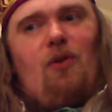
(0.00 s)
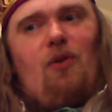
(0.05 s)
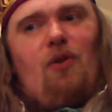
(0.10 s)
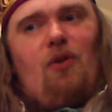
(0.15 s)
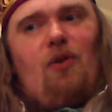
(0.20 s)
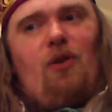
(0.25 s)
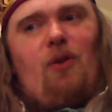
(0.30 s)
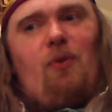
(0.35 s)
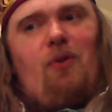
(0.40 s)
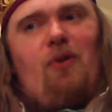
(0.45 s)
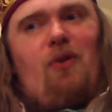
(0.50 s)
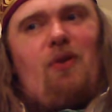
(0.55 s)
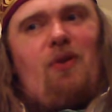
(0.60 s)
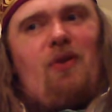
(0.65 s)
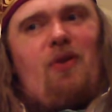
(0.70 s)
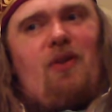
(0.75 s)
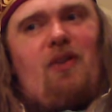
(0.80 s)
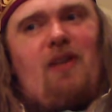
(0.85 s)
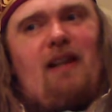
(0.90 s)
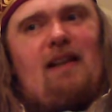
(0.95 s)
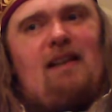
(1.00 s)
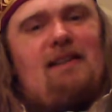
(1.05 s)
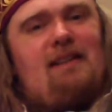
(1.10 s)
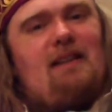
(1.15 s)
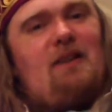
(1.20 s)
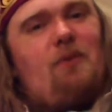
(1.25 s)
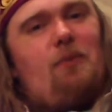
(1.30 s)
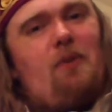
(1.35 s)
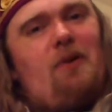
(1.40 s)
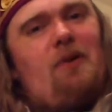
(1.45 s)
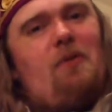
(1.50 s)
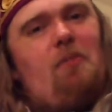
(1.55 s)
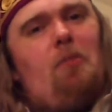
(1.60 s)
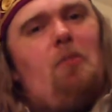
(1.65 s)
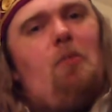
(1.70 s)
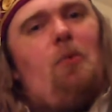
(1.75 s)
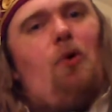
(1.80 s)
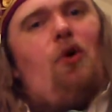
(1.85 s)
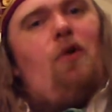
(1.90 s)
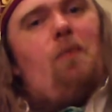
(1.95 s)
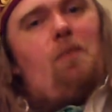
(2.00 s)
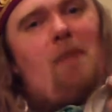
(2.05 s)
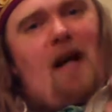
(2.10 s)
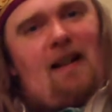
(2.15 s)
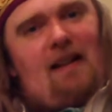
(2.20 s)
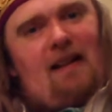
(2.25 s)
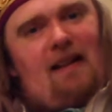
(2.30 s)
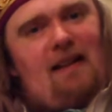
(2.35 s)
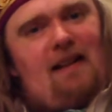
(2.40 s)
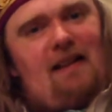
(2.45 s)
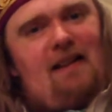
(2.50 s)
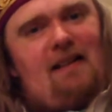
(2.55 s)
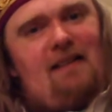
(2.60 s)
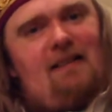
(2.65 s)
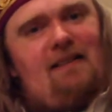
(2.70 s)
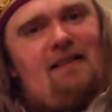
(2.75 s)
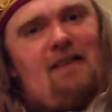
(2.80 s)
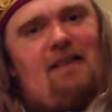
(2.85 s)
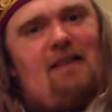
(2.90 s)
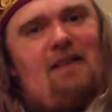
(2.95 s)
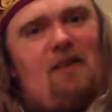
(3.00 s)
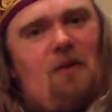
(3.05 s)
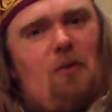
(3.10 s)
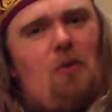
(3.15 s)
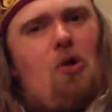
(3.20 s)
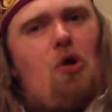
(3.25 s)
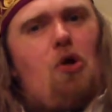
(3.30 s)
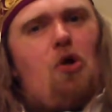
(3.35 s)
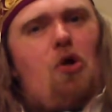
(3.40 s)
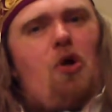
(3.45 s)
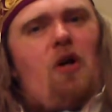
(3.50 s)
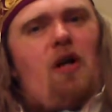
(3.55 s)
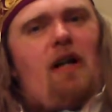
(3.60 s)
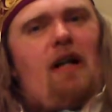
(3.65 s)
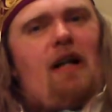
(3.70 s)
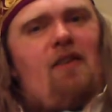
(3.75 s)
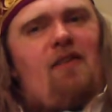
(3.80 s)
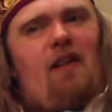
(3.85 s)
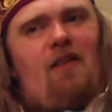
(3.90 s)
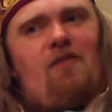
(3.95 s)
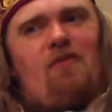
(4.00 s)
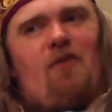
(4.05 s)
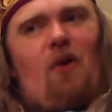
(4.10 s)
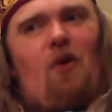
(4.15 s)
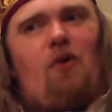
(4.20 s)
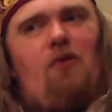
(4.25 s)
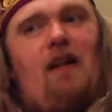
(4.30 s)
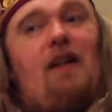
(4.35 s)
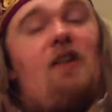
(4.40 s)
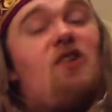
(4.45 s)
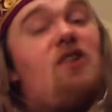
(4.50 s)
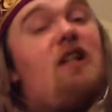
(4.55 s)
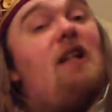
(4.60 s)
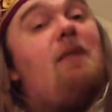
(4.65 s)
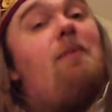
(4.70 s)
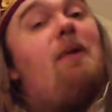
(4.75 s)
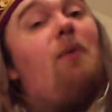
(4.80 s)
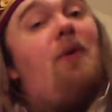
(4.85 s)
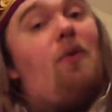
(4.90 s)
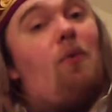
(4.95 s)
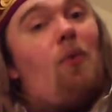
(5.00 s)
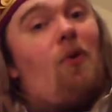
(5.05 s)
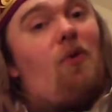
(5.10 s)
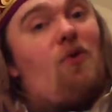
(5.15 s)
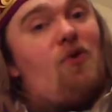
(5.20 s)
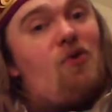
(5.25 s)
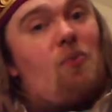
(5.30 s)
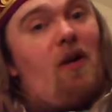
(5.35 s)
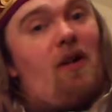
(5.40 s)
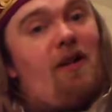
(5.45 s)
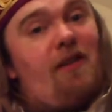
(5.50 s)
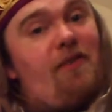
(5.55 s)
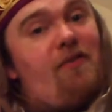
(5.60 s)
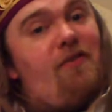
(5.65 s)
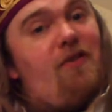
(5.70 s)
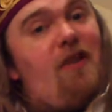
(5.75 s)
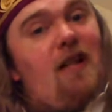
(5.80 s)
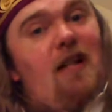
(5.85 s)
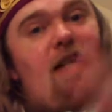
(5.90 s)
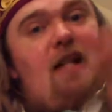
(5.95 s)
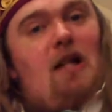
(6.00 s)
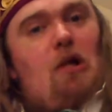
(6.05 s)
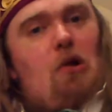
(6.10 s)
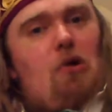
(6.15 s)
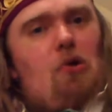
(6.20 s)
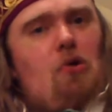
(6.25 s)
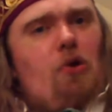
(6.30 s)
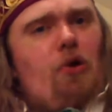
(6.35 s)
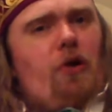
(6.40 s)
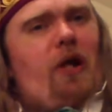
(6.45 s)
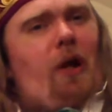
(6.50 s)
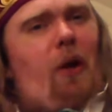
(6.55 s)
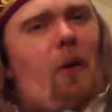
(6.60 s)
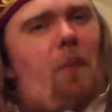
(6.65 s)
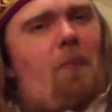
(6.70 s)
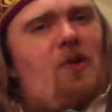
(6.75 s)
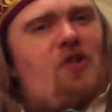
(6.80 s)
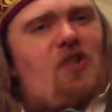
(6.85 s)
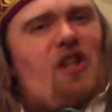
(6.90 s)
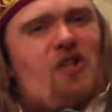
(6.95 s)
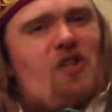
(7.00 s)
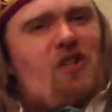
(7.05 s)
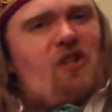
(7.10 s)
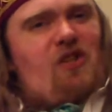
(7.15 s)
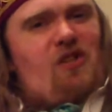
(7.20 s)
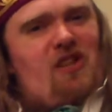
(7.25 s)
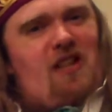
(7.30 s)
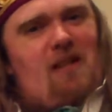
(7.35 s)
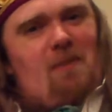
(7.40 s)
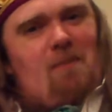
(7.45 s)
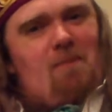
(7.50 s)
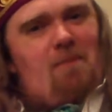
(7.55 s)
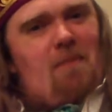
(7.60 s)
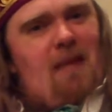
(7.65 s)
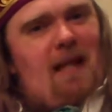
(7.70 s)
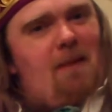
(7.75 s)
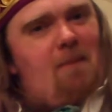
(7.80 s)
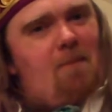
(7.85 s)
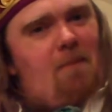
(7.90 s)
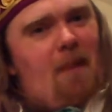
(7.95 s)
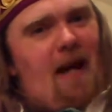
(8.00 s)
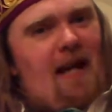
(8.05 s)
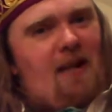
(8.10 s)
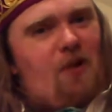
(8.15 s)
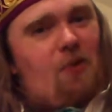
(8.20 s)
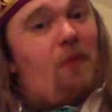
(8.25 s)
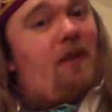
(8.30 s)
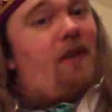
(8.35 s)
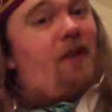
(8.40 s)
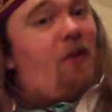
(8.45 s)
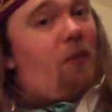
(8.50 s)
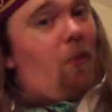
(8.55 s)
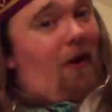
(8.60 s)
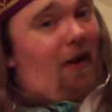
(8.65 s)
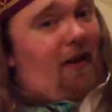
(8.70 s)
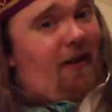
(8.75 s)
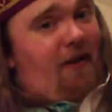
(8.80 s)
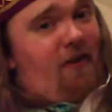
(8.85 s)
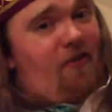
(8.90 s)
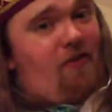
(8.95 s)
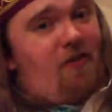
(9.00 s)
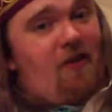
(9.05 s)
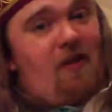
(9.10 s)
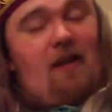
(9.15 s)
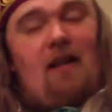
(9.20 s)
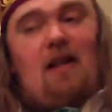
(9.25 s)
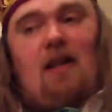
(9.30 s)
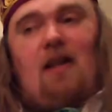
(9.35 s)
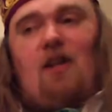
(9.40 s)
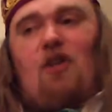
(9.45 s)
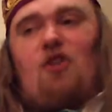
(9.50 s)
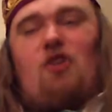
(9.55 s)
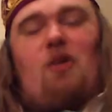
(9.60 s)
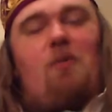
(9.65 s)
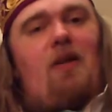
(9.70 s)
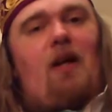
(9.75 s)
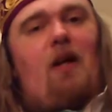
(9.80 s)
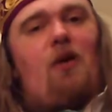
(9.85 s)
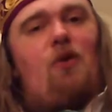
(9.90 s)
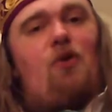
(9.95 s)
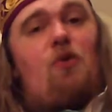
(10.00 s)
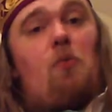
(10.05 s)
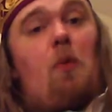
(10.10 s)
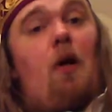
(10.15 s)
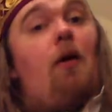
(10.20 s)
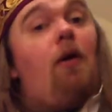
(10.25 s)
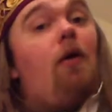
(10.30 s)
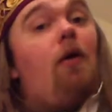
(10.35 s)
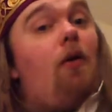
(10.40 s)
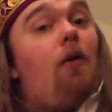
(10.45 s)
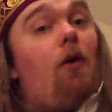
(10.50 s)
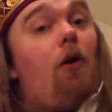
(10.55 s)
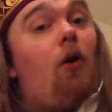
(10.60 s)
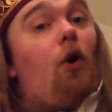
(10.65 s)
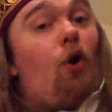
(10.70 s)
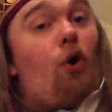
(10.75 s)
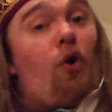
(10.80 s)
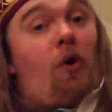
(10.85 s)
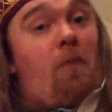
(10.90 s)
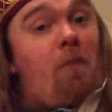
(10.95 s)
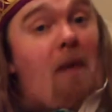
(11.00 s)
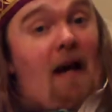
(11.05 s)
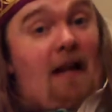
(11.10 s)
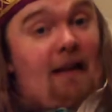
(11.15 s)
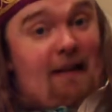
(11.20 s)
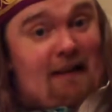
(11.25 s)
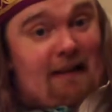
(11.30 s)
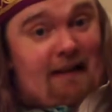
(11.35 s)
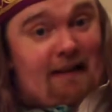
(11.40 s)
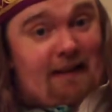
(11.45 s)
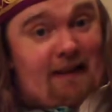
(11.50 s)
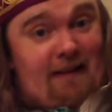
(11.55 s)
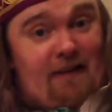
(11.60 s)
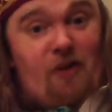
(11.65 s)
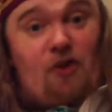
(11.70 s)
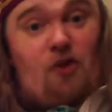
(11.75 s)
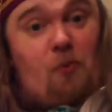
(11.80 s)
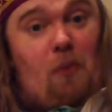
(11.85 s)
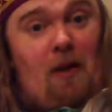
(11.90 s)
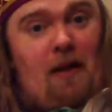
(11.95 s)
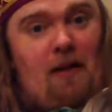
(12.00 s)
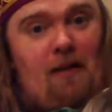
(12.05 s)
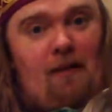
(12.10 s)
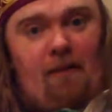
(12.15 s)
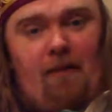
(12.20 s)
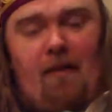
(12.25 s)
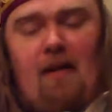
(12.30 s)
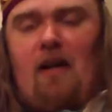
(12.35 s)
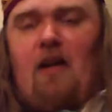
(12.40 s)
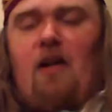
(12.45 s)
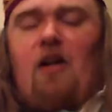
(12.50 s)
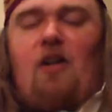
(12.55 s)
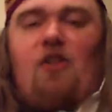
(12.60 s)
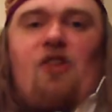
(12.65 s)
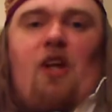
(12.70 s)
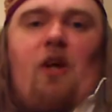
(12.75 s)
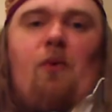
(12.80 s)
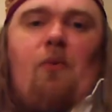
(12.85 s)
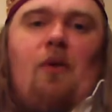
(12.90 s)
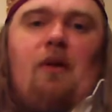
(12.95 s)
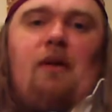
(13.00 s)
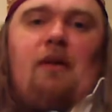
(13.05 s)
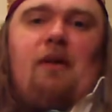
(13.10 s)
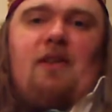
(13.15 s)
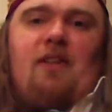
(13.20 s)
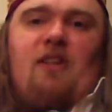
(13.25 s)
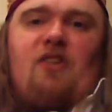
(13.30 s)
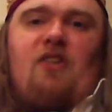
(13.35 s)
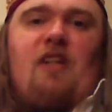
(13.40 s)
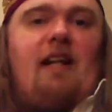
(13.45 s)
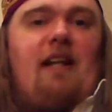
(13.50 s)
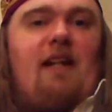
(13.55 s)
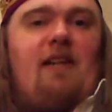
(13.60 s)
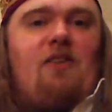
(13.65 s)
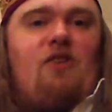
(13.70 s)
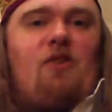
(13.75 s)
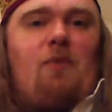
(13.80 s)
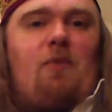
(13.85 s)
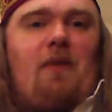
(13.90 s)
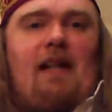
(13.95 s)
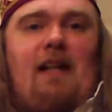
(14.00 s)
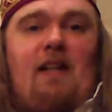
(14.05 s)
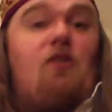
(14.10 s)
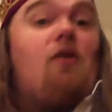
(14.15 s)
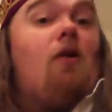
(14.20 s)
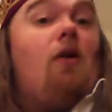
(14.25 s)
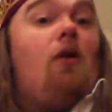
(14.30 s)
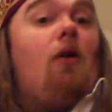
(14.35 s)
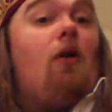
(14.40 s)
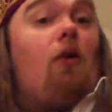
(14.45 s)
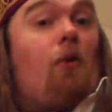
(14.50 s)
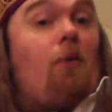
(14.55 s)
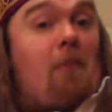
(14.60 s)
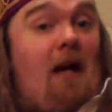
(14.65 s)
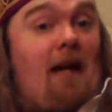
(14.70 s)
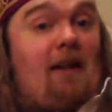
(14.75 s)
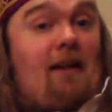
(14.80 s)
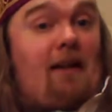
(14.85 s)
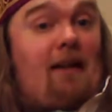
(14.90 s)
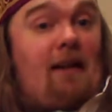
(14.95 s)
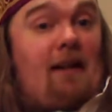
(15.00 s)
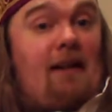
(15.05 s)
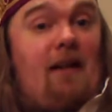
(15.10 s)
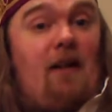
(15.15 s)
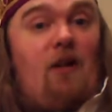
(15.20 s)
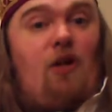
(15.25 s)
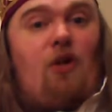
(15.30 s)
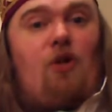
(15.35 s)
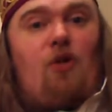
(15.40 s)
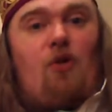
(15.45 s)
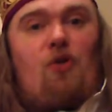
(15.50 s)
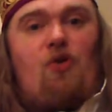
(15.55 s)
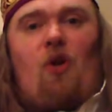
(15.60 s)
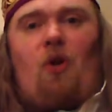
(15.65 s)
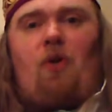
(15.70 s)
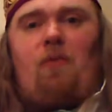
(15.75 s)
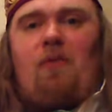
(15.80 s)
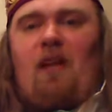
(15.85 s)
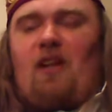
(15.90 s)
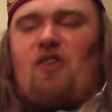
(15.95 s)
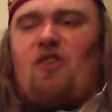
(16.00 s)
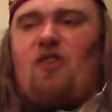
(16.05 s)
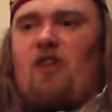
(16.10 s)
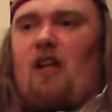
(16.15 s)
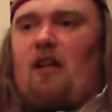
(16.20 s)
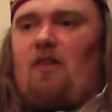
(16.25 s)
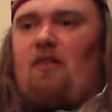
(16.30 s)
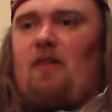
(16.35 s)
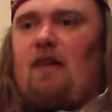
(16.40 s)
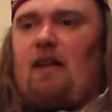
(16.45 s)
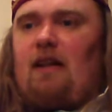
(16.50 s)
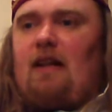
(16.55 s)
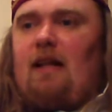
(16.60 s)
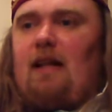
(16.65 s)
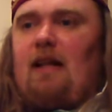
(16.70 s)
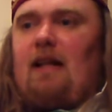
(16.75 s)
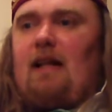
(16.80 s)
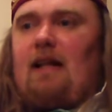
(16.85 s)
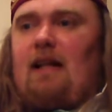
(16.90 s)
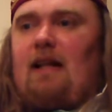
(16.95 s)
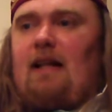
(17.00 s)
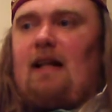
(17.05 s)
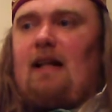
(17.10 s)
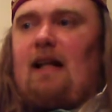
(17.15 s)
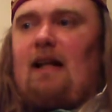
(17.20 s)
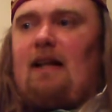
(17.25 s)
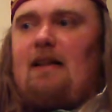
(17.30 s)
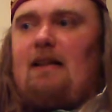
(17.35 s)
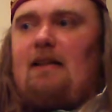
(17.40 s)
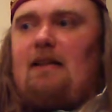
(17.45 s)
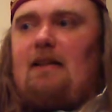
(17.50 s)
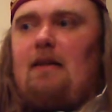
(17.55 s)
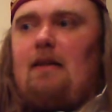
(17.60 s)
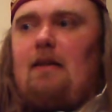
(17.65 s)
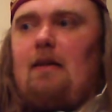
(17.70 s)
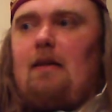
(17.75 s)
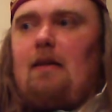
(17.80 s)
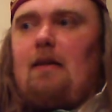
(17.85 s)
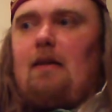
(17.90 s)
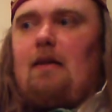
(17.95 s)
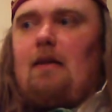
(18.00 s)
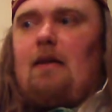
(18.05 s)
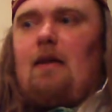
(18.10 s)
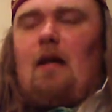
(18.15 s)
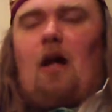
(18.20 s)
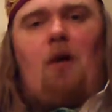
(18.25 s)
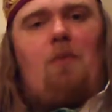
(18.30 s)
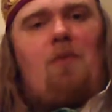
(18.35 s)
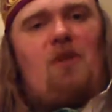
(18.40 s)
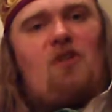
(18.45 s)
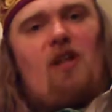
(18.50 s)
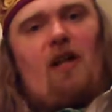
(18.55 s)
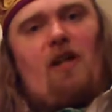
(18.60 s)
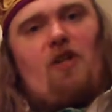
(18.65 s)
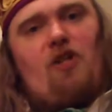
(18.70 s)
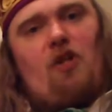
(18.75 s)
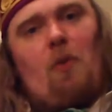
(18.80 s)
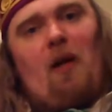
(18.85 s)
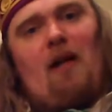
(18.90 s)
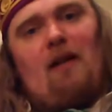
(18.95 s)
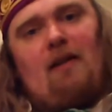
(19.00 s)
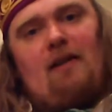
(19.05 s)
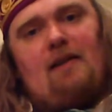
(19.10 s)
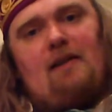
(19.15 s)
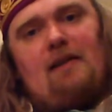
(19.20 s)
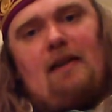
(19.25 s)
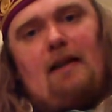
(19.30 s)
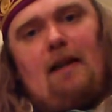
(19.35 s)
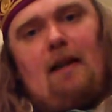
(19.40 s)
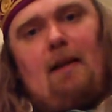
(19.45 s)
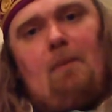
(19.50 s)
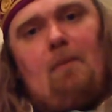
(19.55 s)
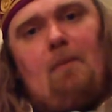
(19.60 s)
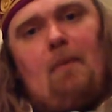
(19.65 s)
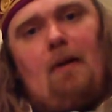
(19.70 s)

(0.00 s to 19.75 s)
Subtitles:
were other things that were unmanly, like involving sleeping with one's wife, positions in bed with your wife. Some of those were unmanly as well. So to say something is unmanly does not necessarily indicate homosexuality.